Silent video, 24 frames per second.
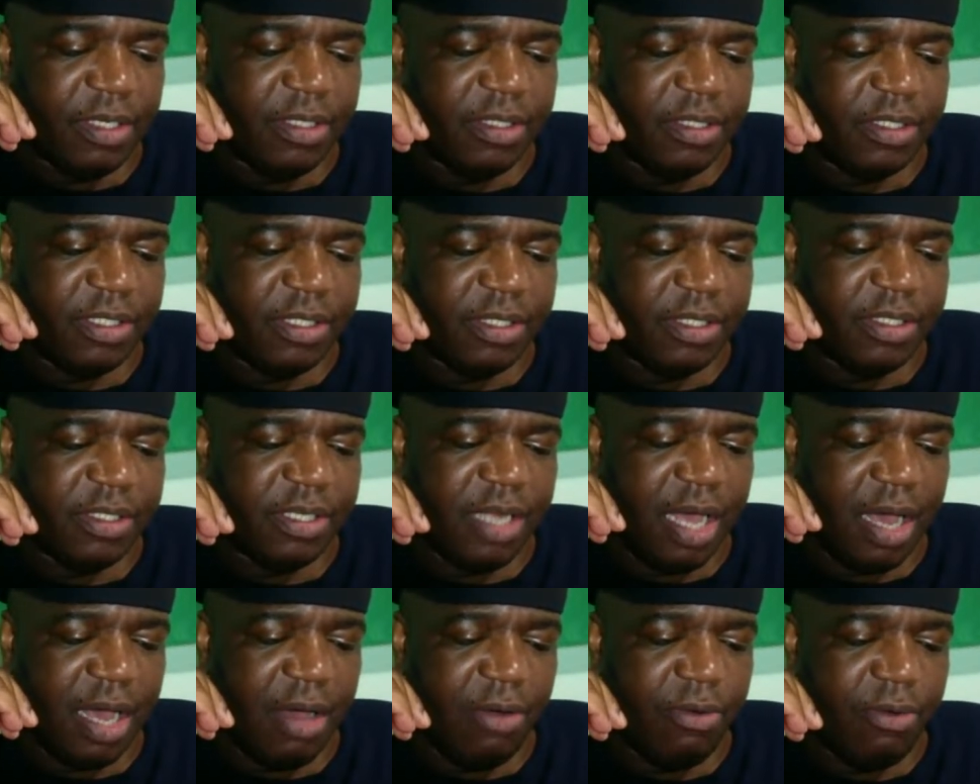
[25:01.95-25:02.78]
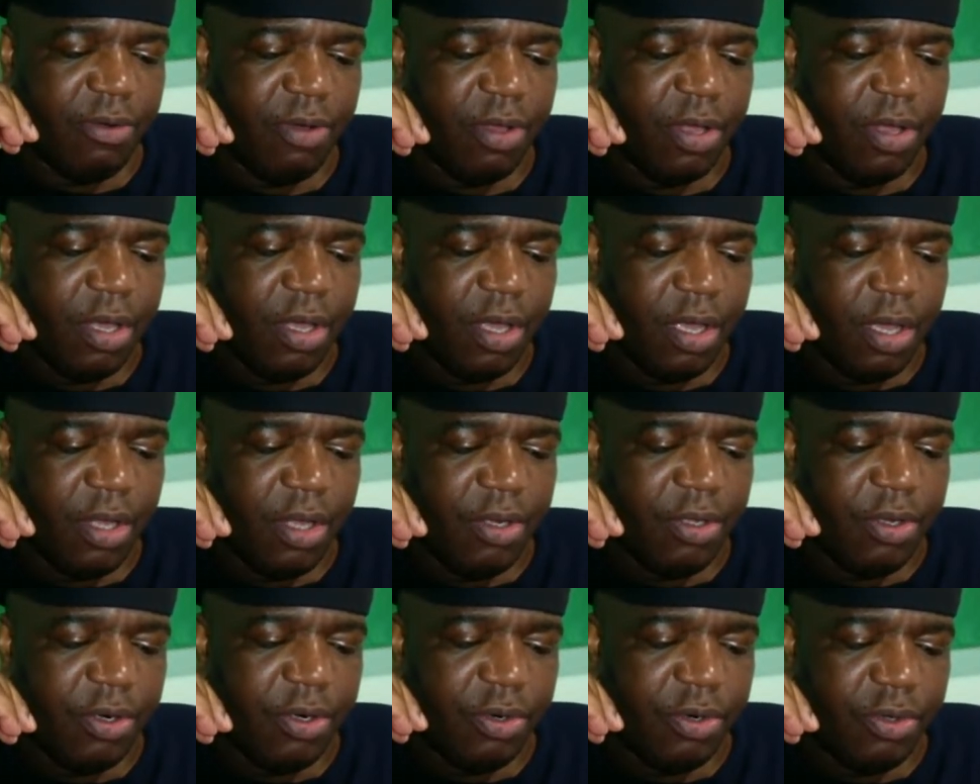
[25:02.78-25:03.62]
She is now en
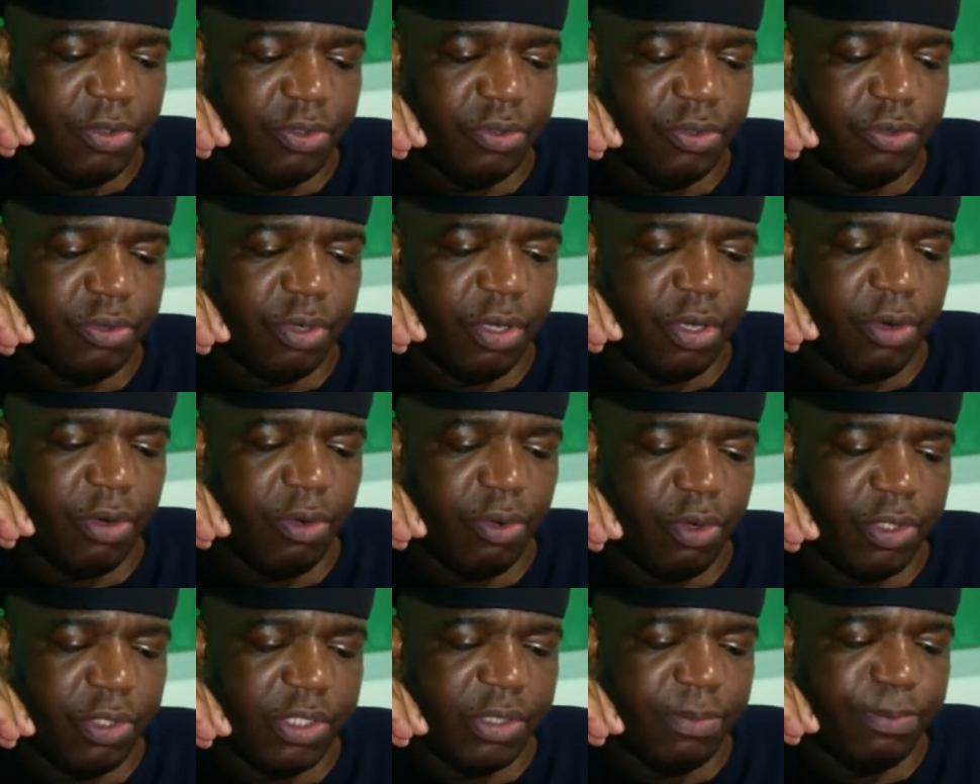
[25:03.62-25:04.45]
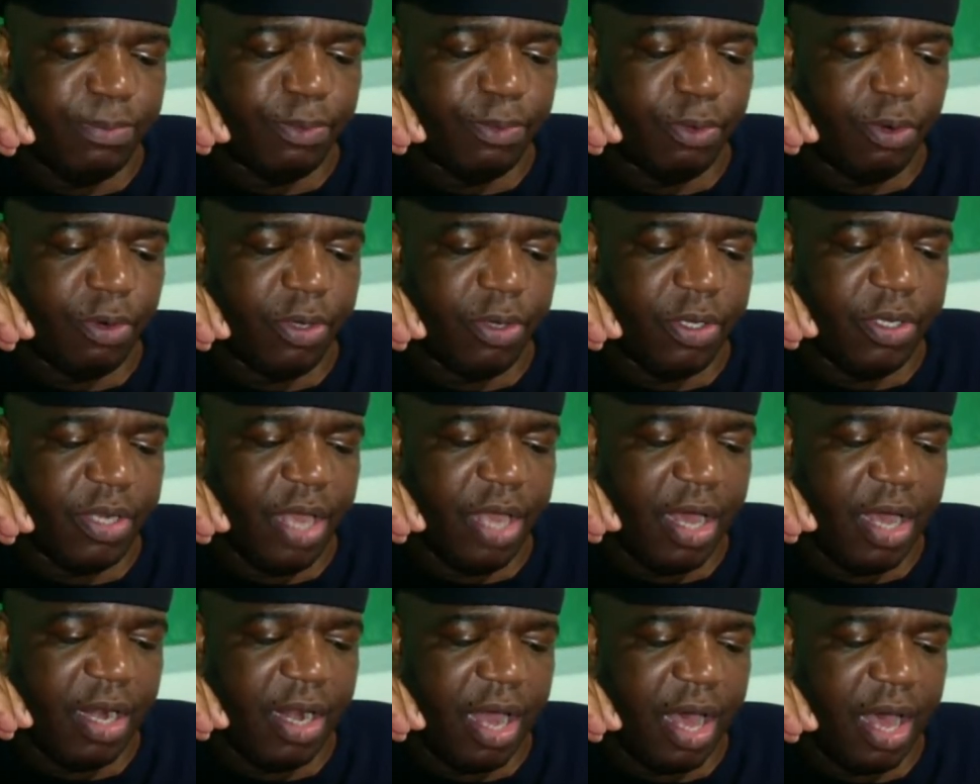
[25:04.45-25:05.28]
route to a hospital in
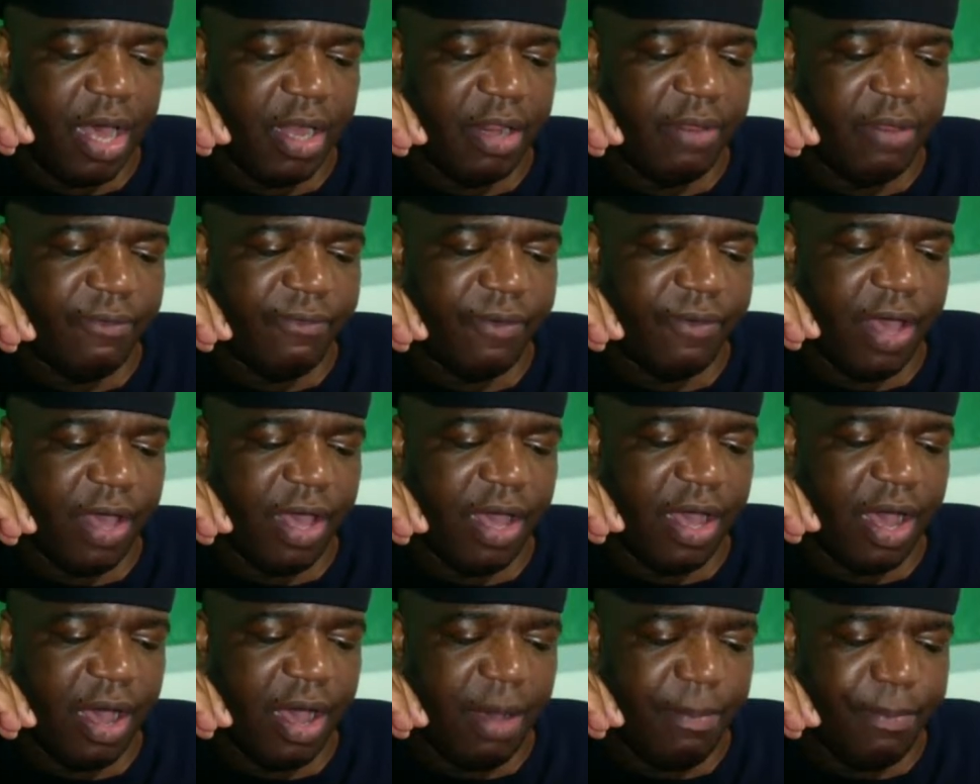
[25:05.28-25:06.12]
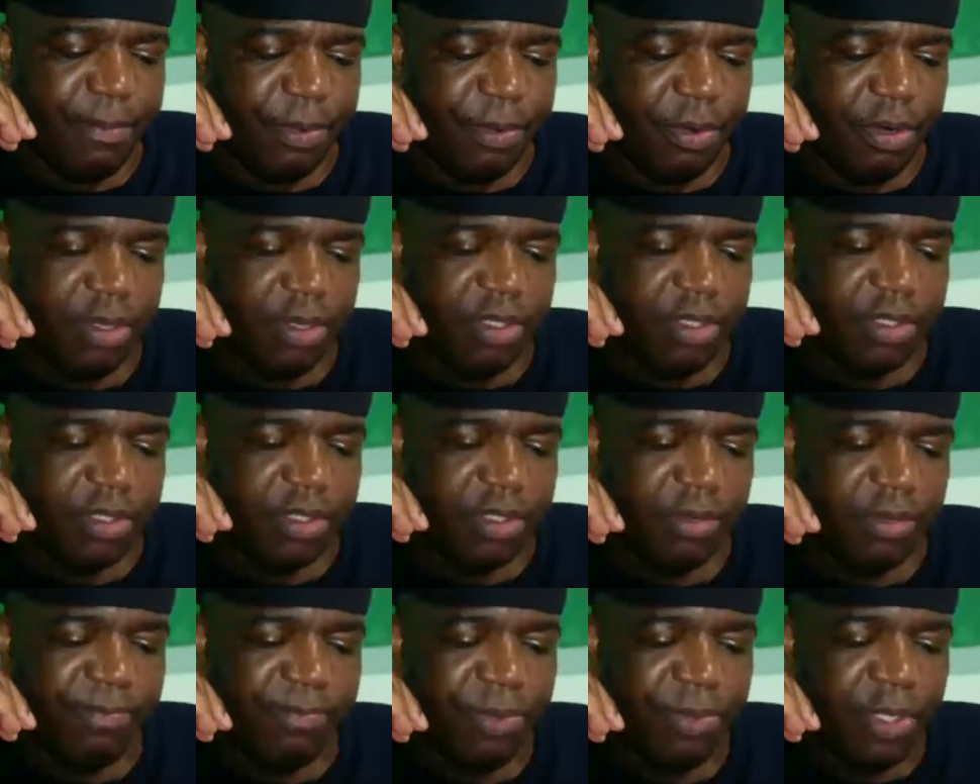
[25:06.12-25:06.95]
Harare via ambulance.
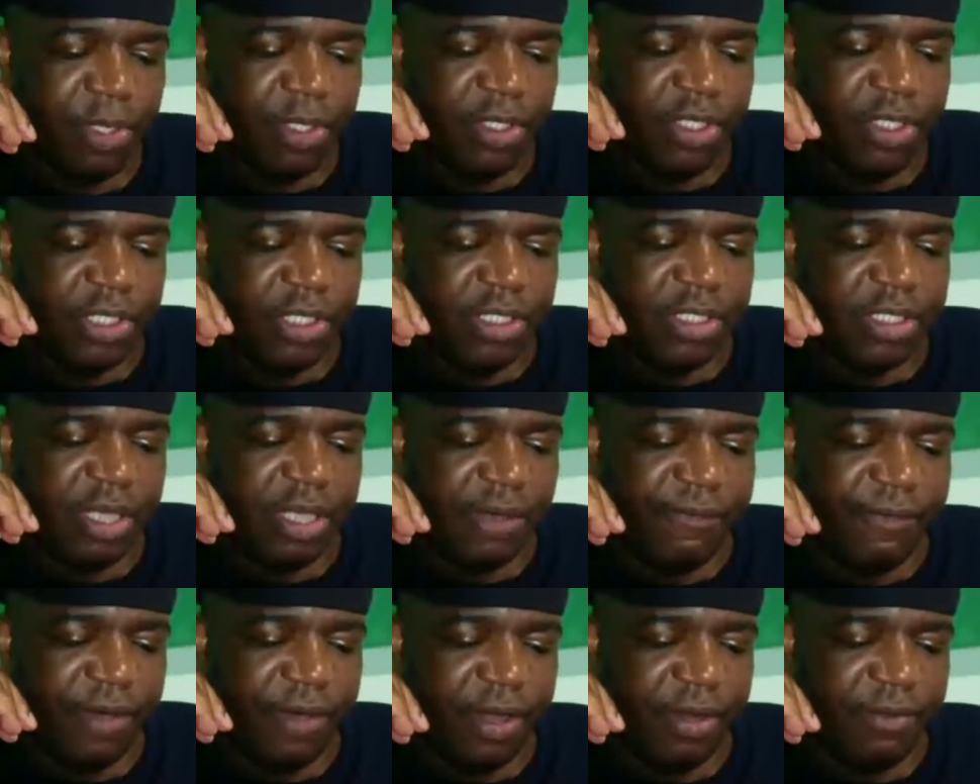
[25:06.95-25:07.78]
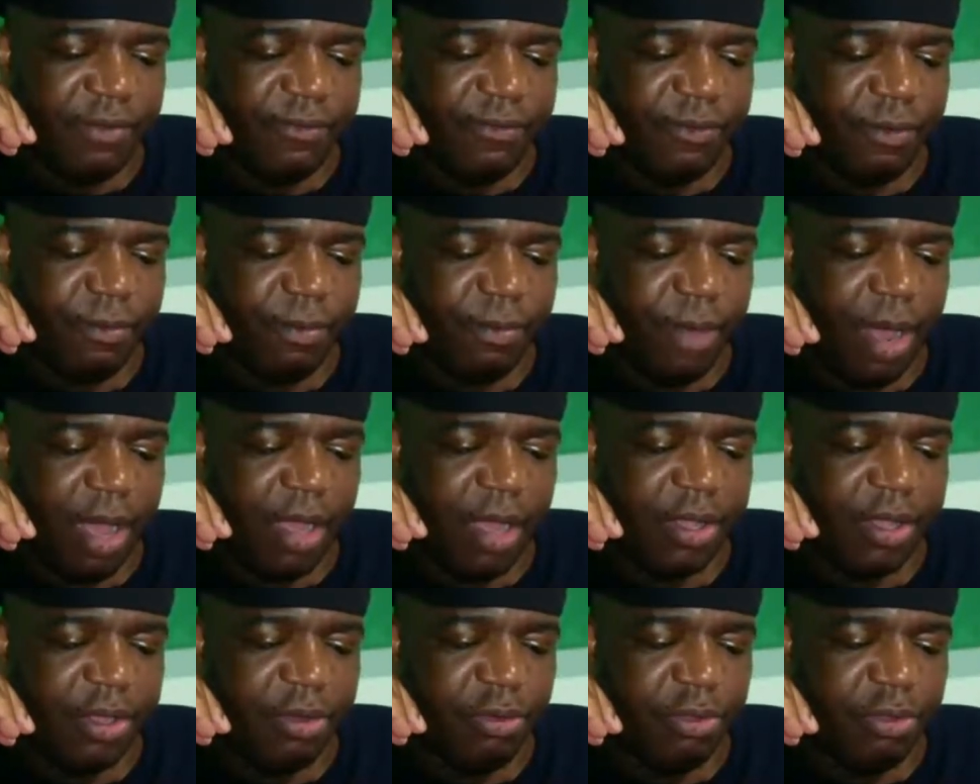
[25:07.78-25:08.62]
She is suffering from
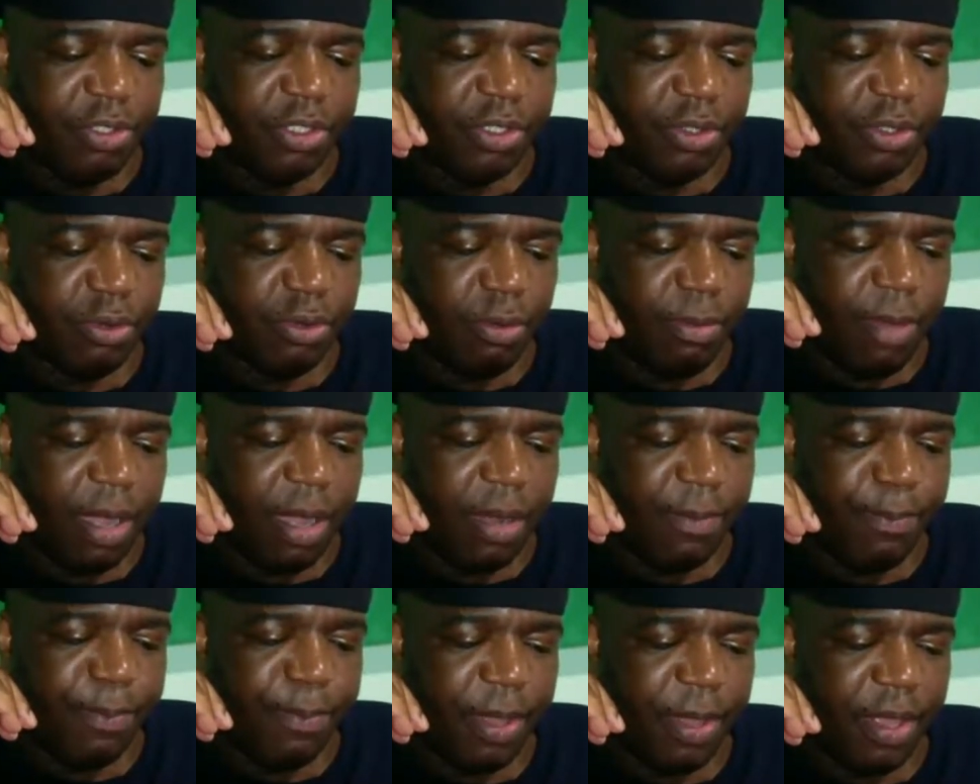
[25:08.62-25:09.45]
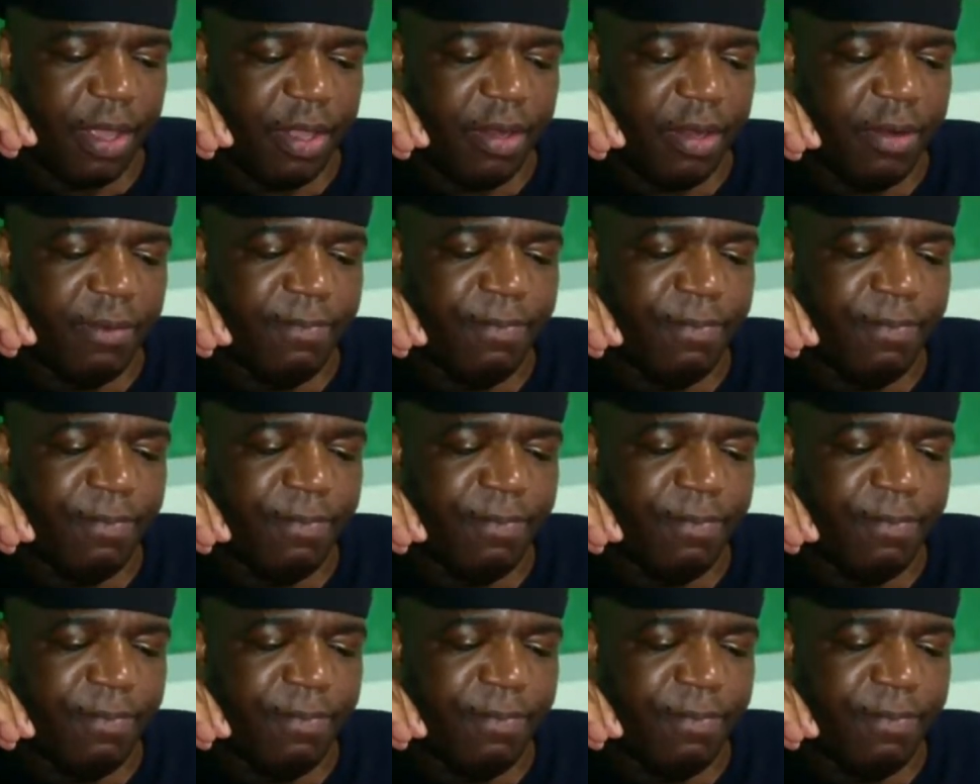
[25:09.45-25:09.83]
acute stomach pain.